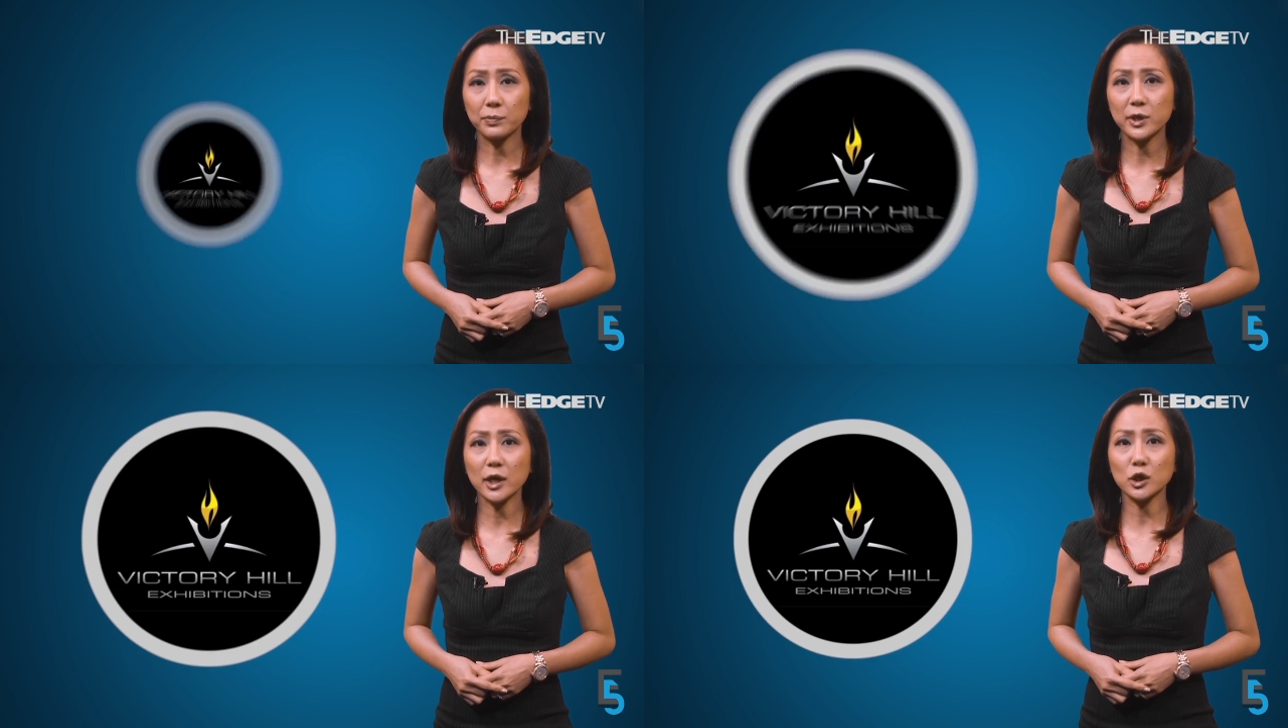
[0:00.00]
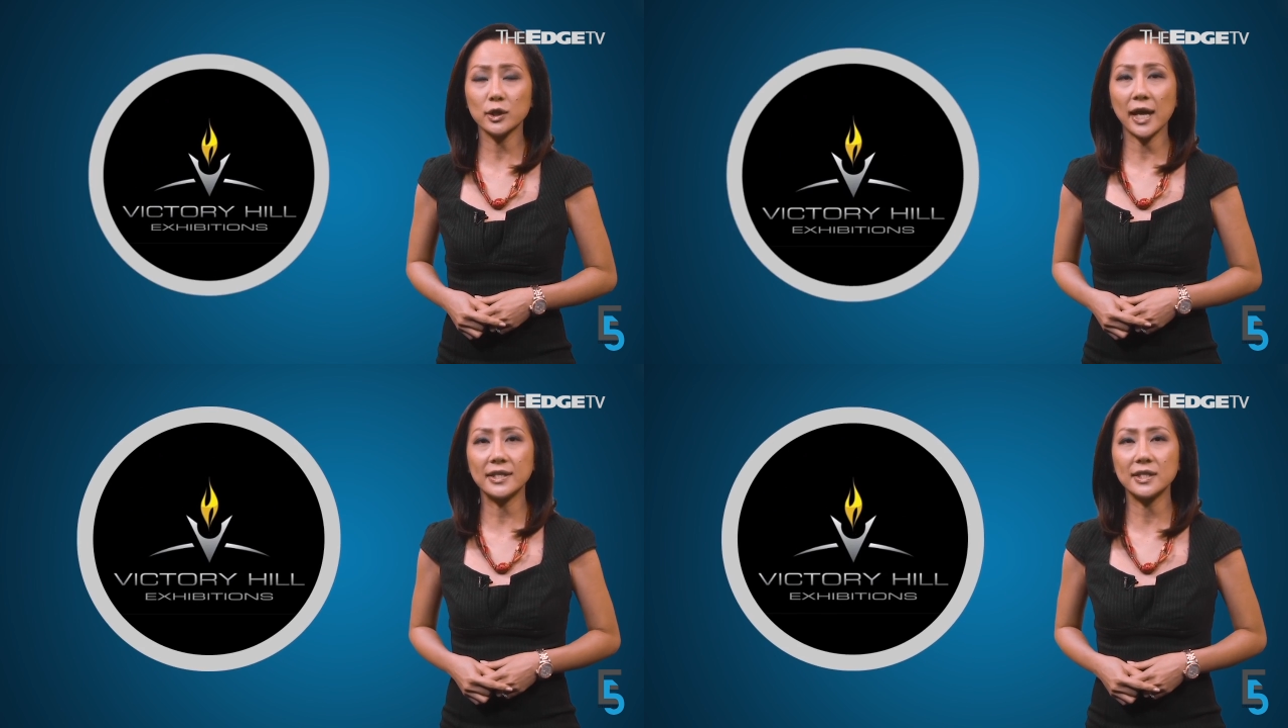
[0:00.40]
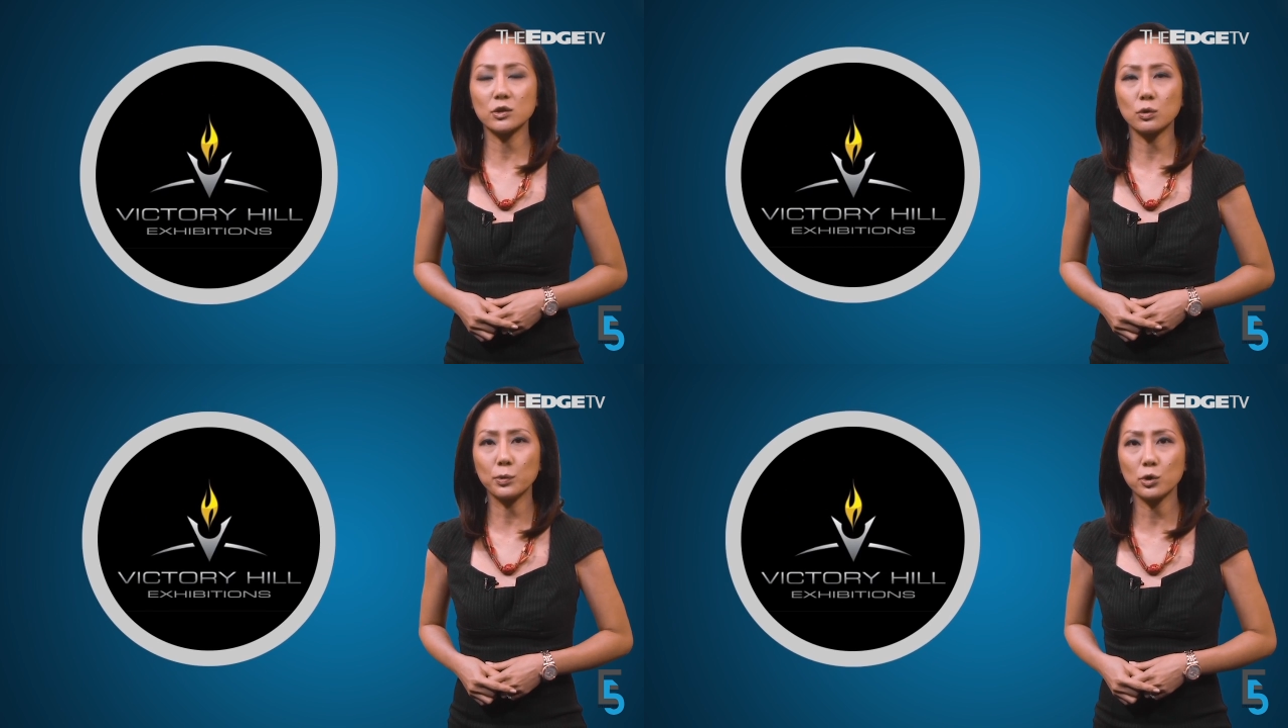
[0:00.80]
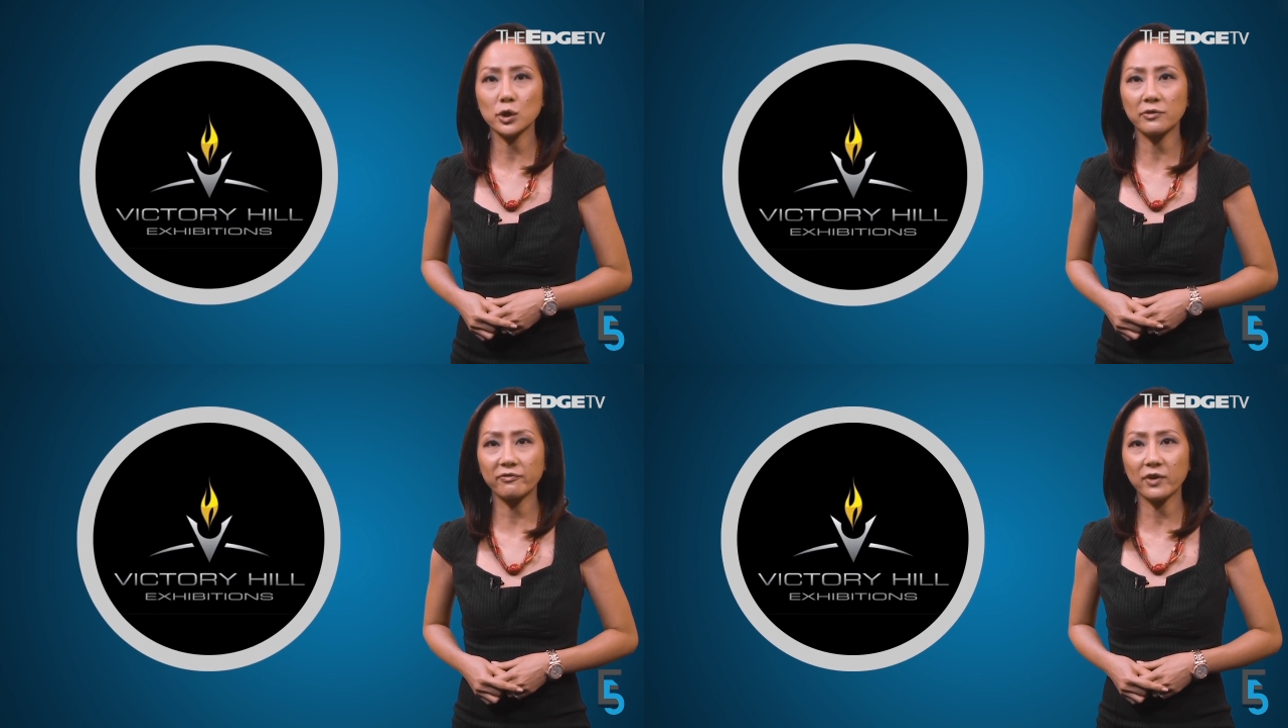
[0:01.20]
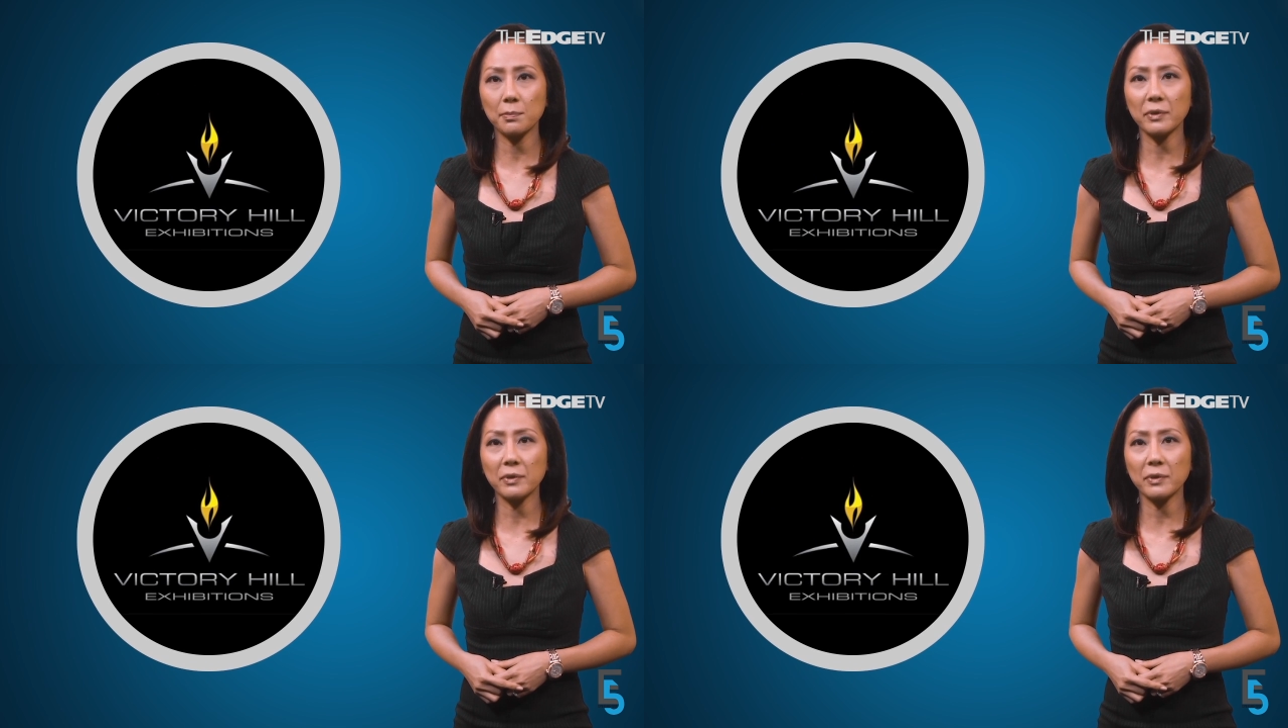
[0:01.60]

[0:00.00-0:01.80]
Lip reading: the production and distribution firm